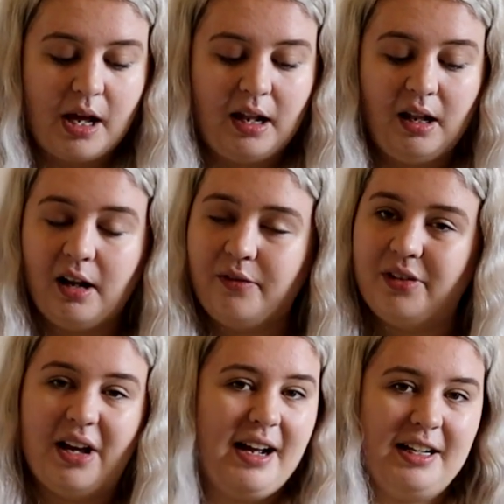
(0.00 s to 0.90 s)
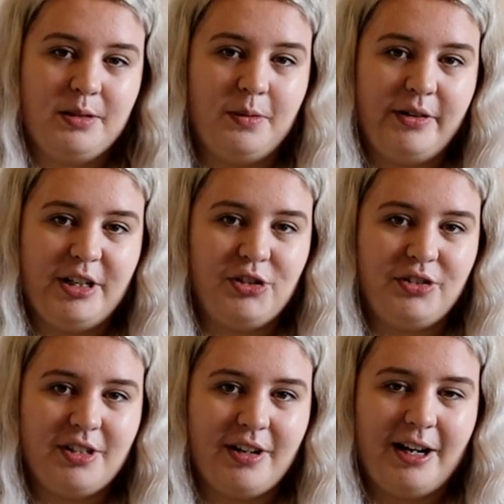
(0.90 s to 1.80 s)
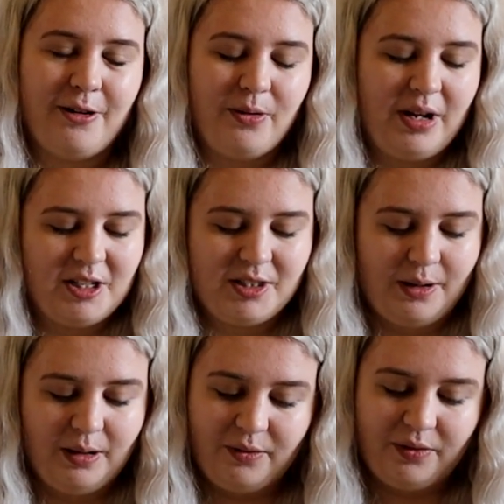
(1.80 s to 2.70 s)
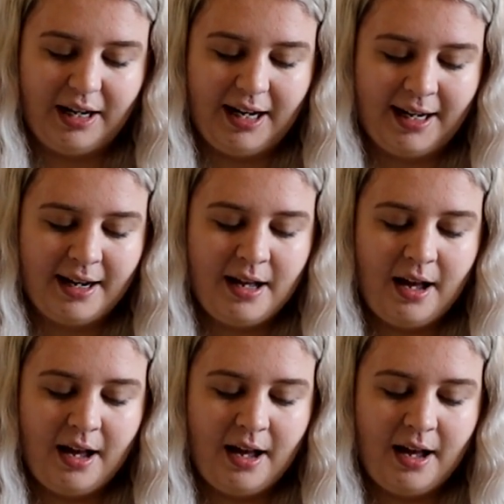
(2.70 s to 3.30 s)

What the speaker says: I love that exploration trail. It's so lovely.